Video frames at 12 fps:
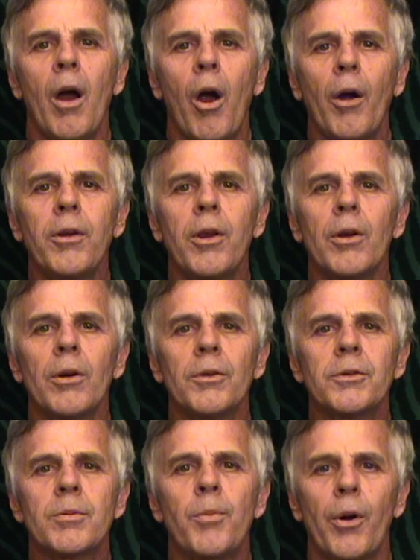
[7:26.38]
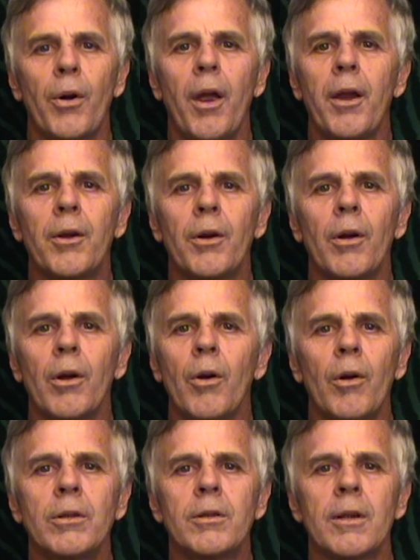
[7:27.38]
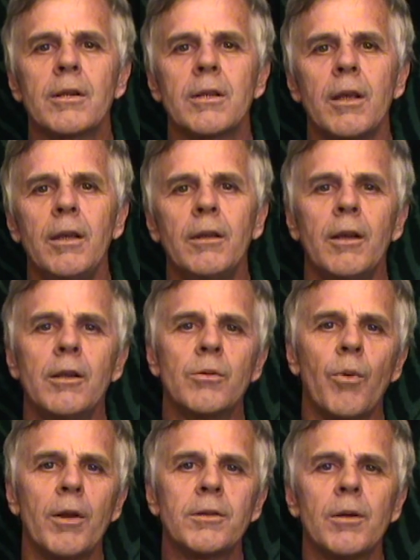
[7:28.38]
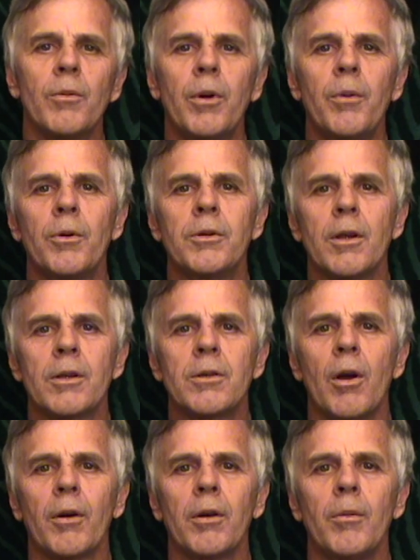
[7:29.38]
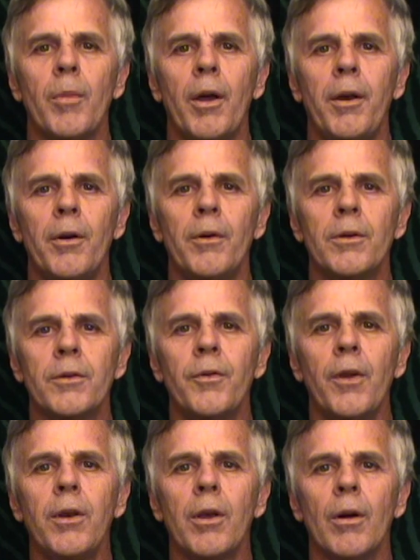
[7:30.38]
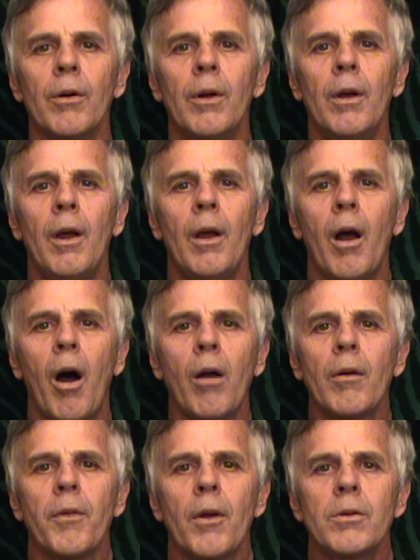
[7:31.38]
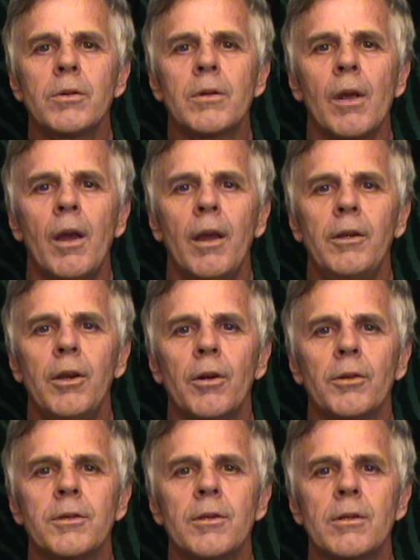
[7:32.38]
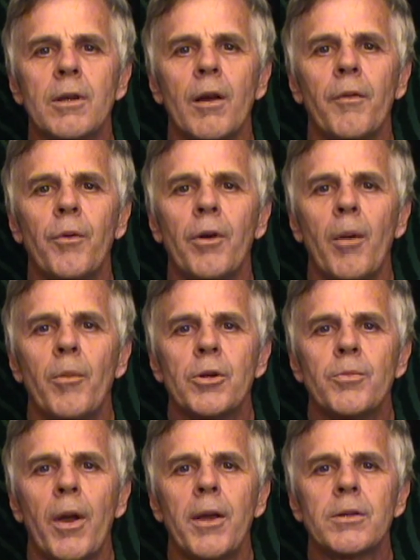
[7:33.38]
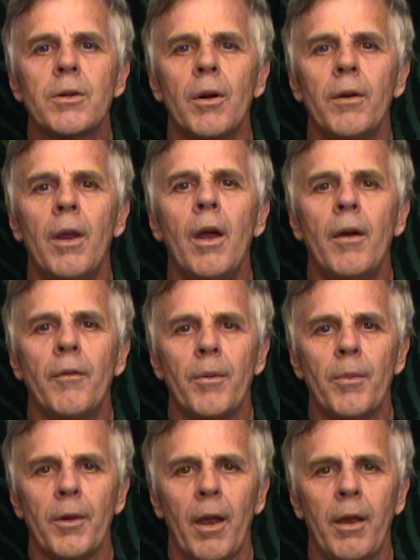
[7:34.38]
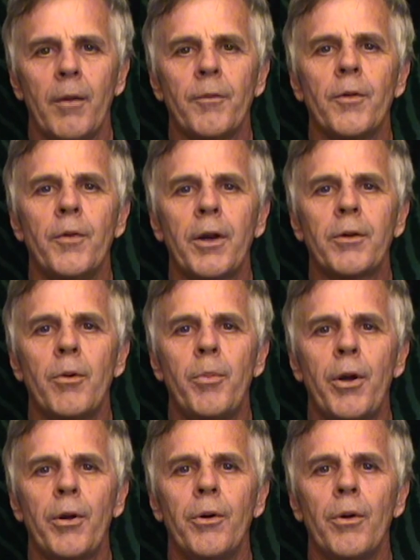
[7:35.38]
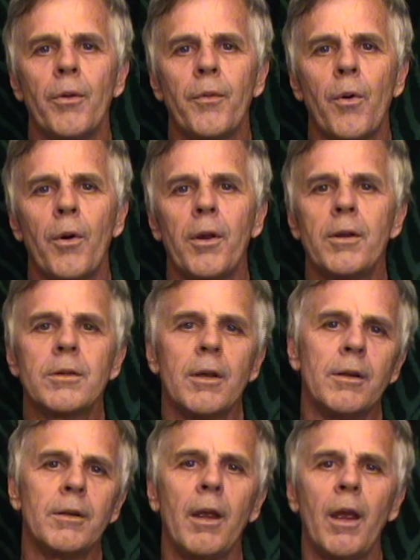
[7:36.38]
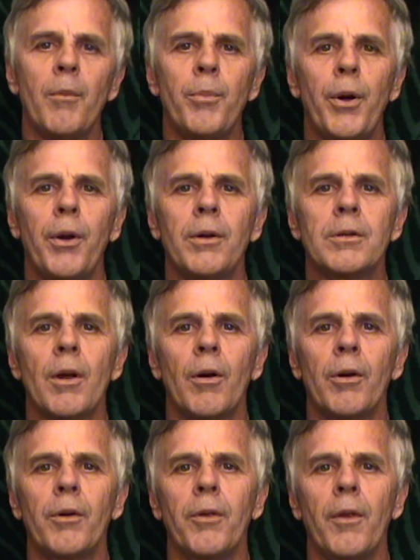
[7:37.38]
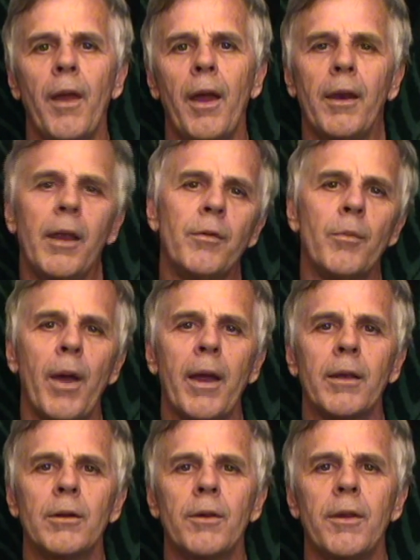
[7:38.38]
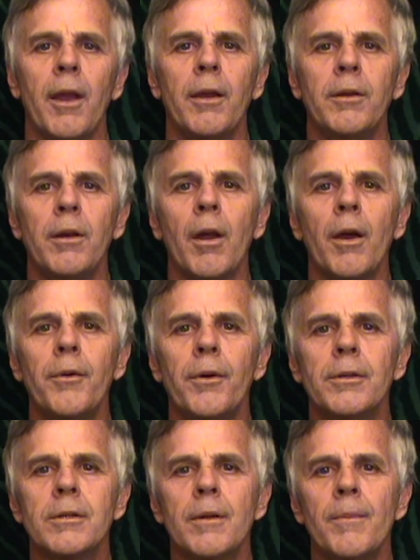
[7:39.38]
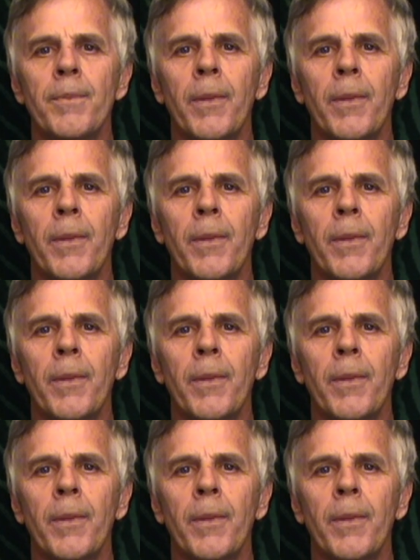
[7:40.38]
our yields per acre are going to exceed these ones that we were just talking about here in this video. All of those yields and stuff were numbers based on from the hemp for victory period during the 40s and, and periods earlier than that, even back into the 1800s